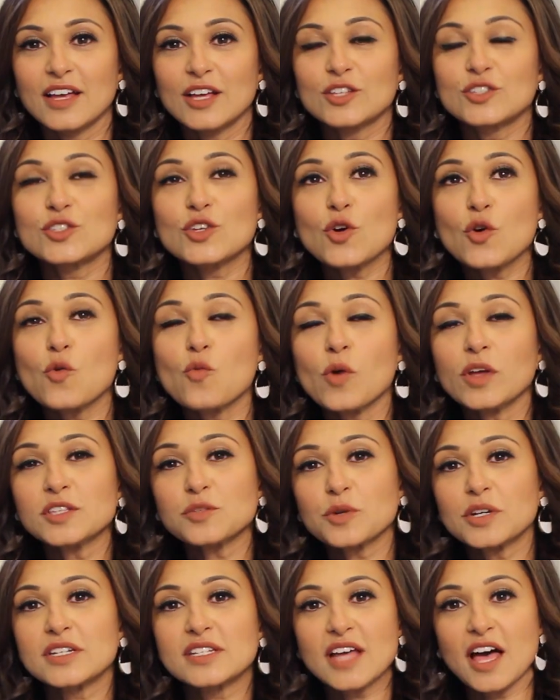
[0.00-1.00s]
So once
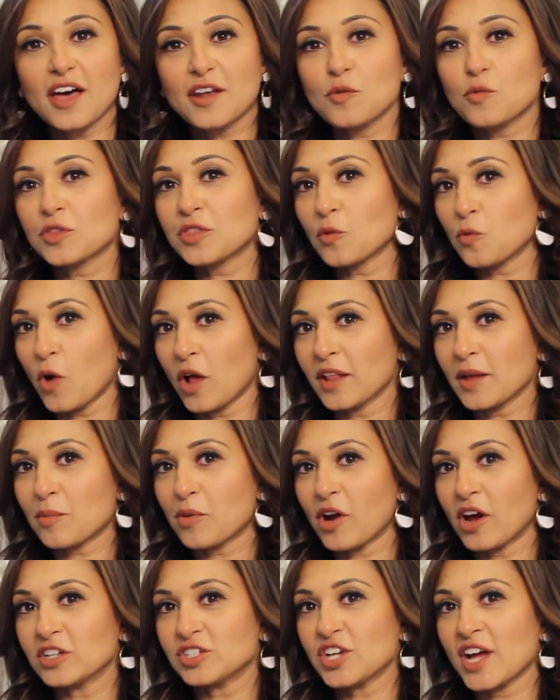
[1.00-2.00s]
we're done with the wallet
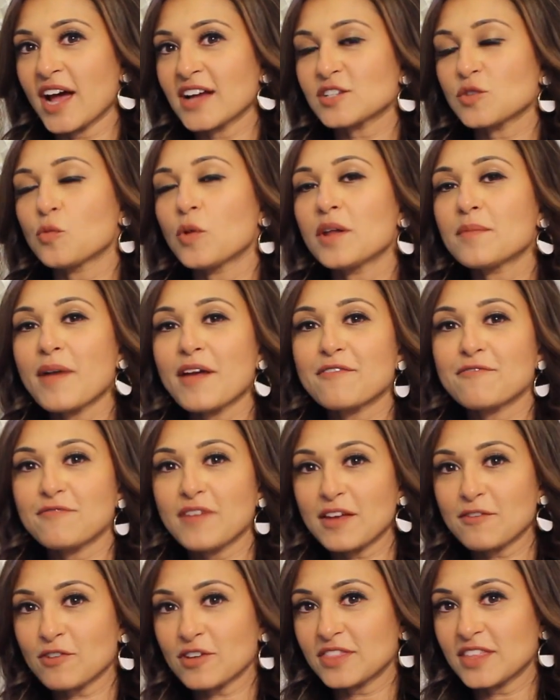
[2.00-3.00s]
project, one of my
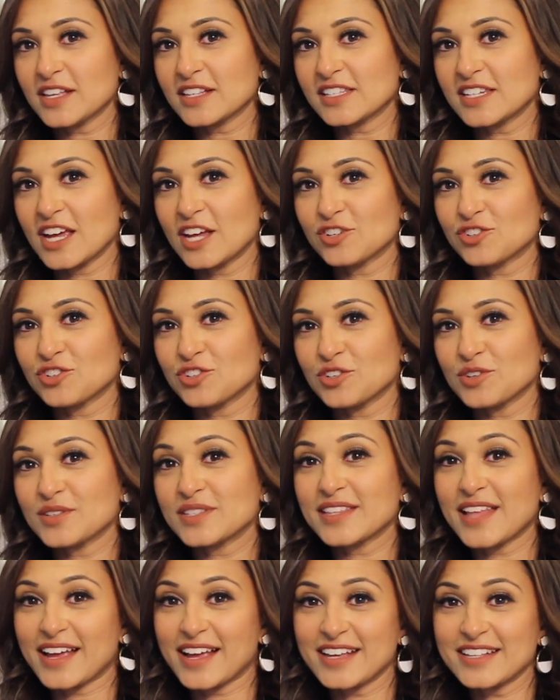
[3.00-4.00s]
favorite things to
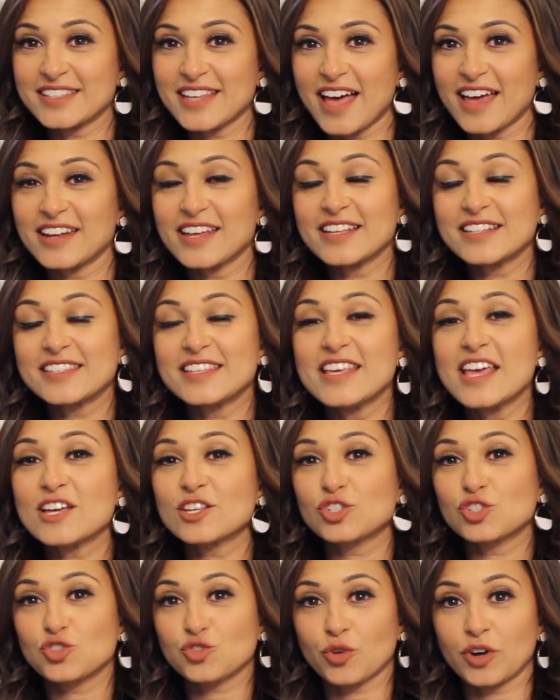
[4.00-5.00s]
introduce, like I said, is the
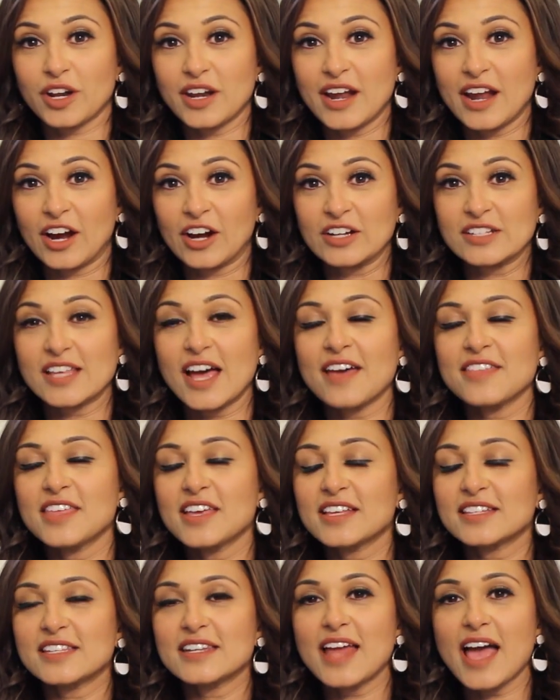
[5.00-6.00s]
Extraordinaires. I
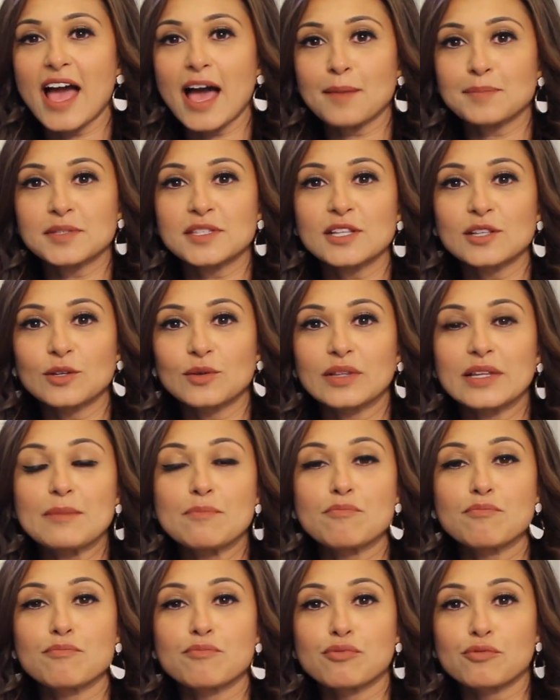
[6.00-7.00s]
think it's an
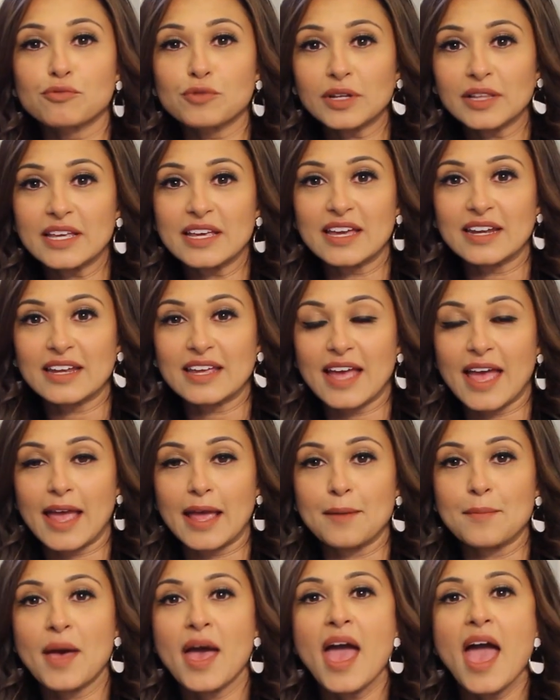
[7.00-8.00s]
absolutely brilliant
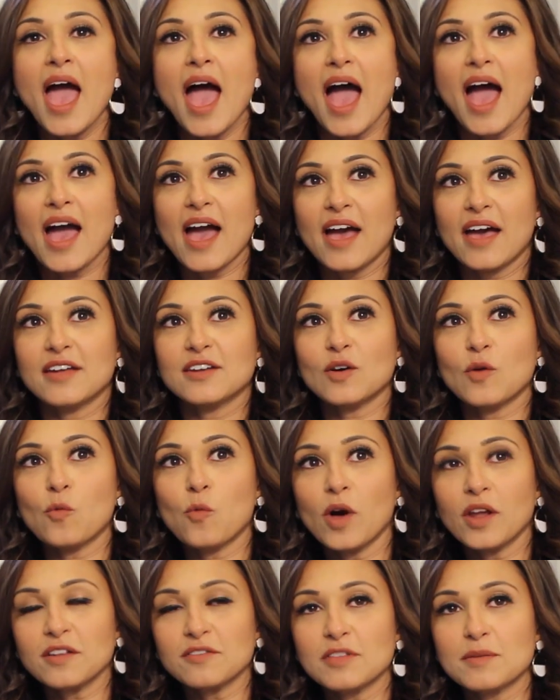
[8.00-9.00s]
game. And
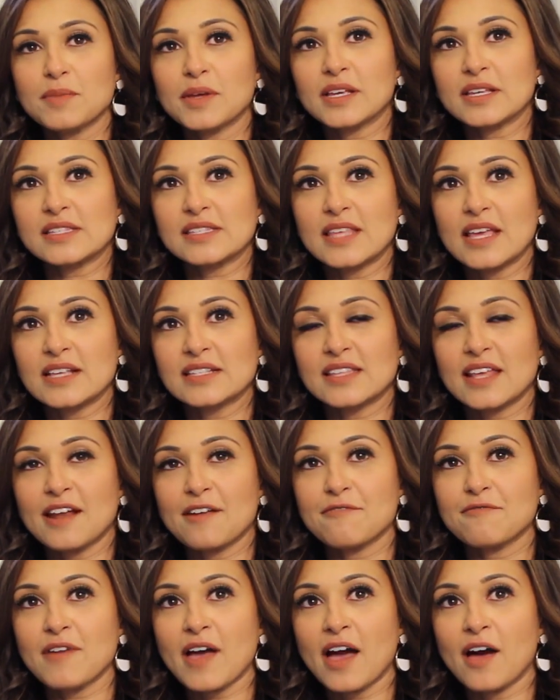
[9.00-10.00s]
one of the biggest things that
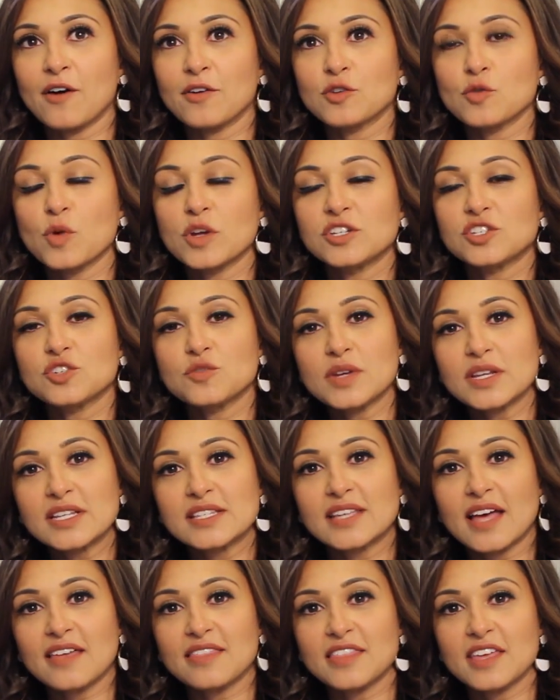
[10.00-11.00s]
I found when doing
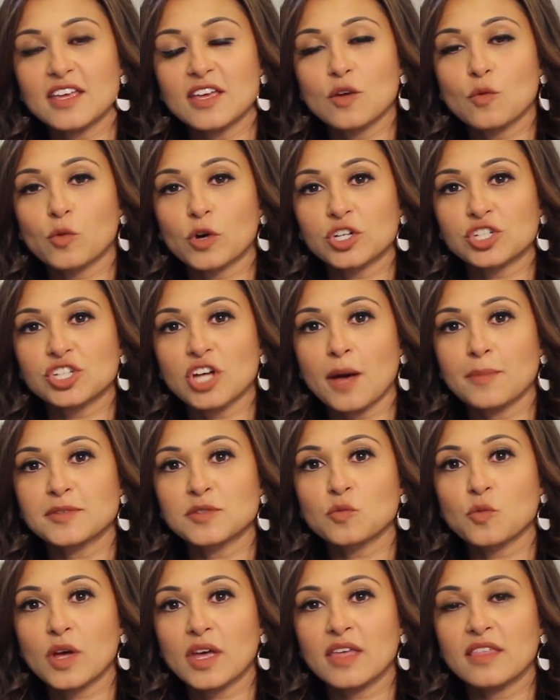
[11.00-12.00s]
design thinking
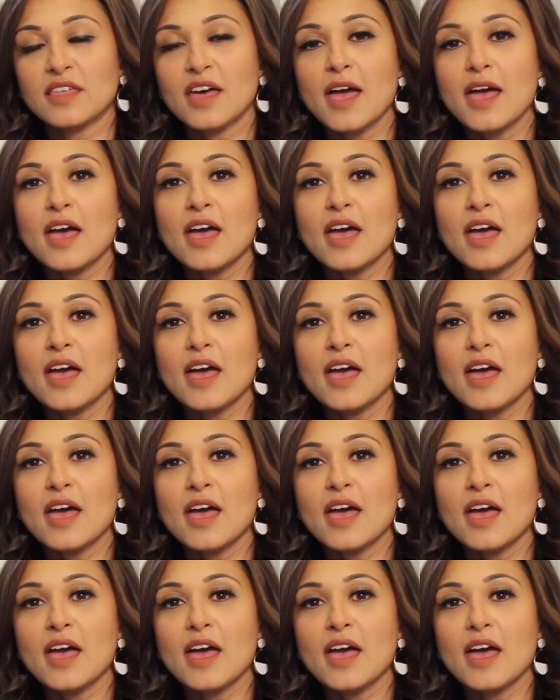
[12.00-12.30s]
workshops with,